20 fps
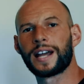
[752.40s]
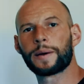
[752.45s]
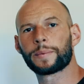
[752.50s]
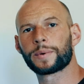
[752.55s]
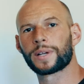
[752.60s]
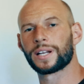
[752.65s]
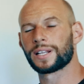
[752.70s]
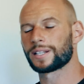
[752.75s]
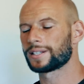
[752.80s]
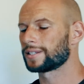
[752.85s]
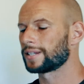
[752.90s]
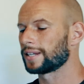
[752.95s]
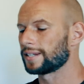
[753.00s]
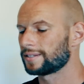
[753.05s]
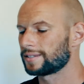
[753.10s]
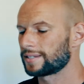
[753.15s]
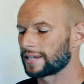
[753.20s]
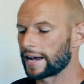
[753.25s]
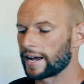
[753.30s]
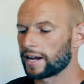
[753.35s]
now I'm going to
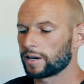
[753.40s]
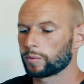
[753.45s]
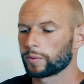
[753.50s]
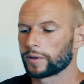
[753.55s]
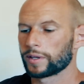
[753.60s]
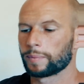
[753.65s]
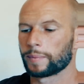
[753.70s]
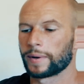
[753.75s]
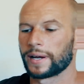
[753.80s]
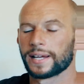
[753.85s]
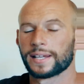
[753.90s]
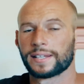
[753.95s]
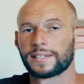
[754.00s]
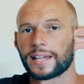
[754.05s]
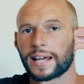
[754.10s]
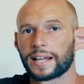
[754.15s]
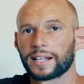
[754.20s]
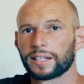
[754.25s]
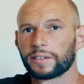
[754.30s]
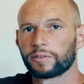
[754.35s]
test sound with my
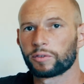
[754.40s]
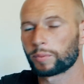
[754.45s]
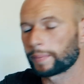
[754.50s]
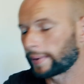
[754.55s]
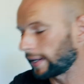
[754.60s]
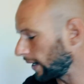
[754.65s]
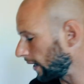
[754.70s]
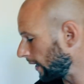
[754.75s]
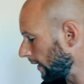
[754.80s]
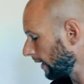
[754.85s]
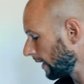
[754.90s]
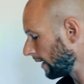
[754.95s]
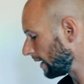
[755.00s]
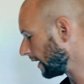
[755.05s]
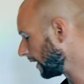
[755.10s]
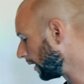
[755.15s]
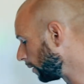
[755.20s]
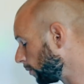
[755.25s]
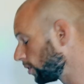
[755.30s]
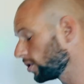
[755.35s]
sound level meter,
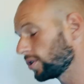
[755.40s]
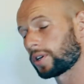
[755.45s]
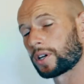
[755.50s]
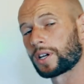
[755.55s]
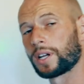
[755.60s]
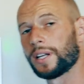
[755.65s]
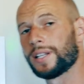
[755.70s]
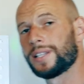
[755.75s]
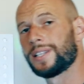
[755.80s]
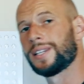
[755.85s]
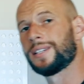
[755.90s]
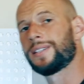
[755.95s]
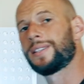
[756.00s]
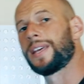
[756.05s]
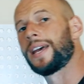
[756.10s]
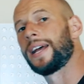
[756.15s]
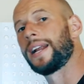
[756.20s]
and I'm also going to test